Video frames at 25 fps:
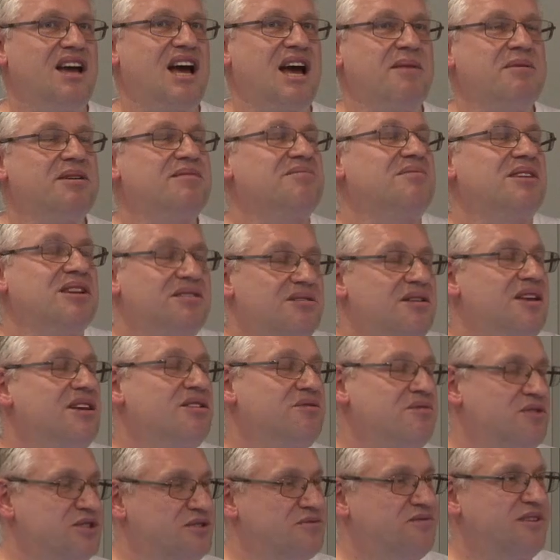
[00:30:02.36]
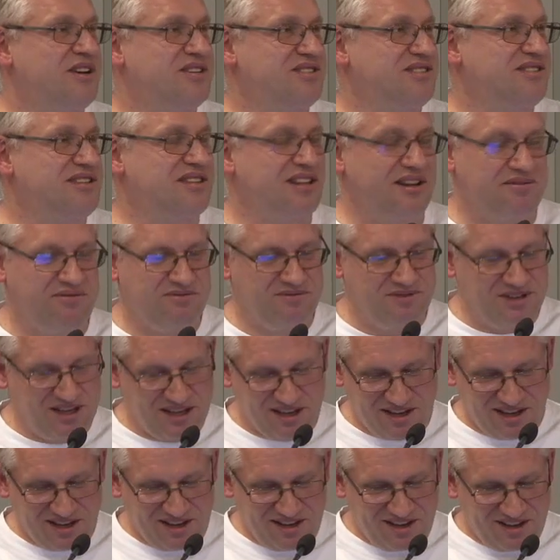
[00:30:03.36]
I mean, it, it, was fast enough.
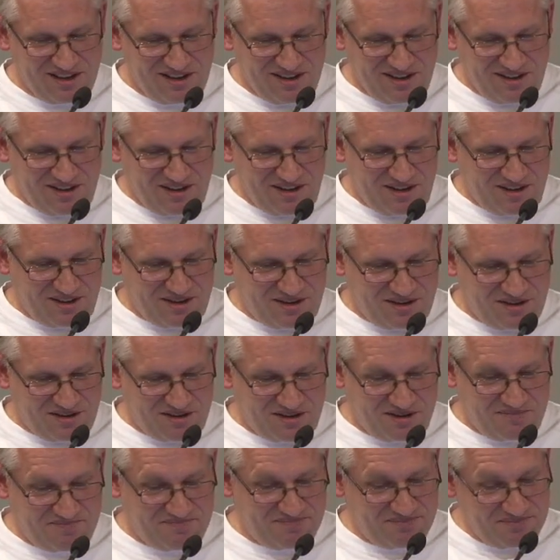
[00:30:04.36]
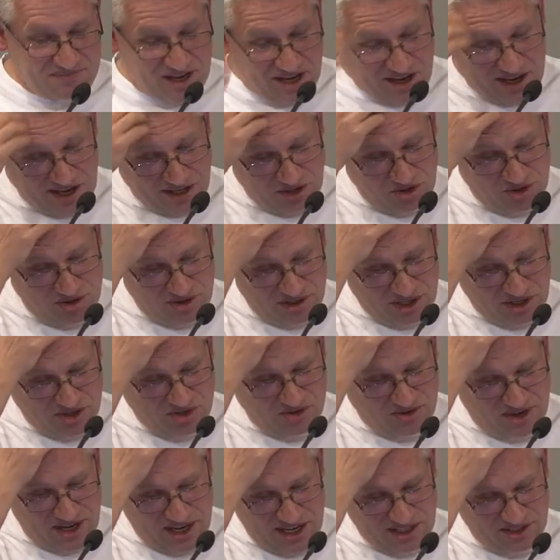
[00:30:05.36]
I actually
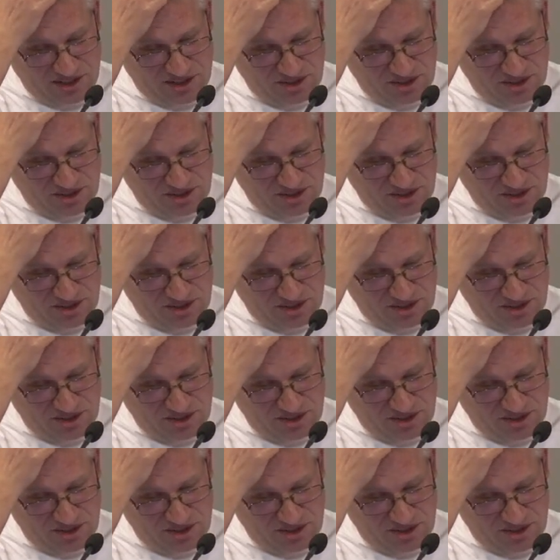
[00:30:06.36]
tried